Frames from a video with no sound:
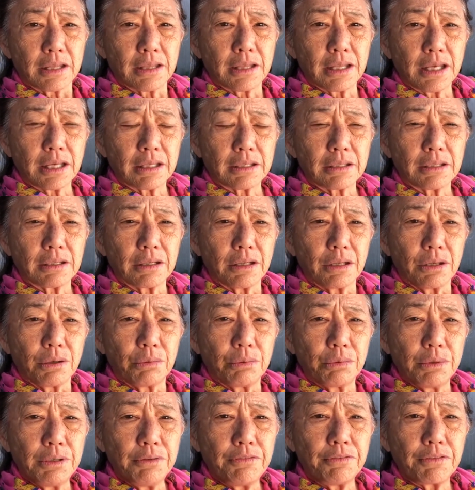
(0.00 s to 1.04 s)
that
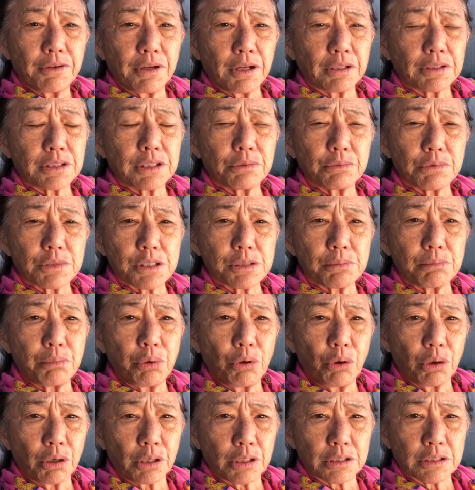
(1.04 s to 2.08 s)
we felt it was
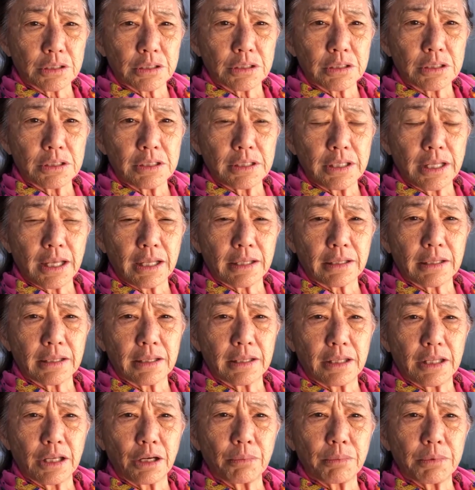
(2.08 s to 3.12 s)
important that
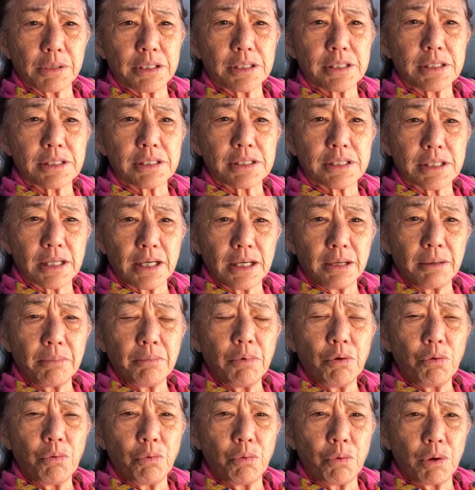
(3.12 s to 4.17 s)
there be
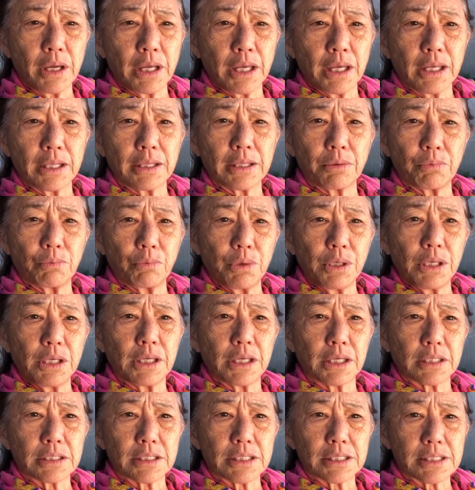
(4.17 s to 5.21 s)
some way that we
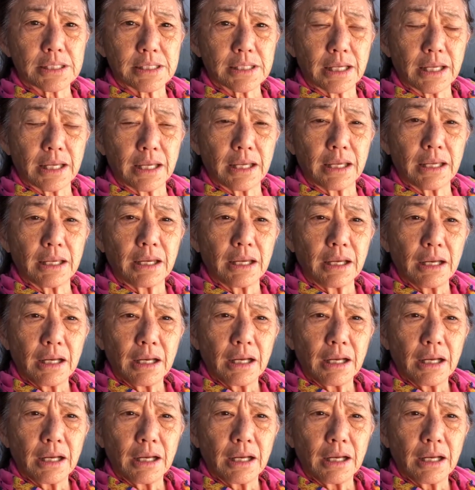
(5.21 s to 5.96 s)
get to say,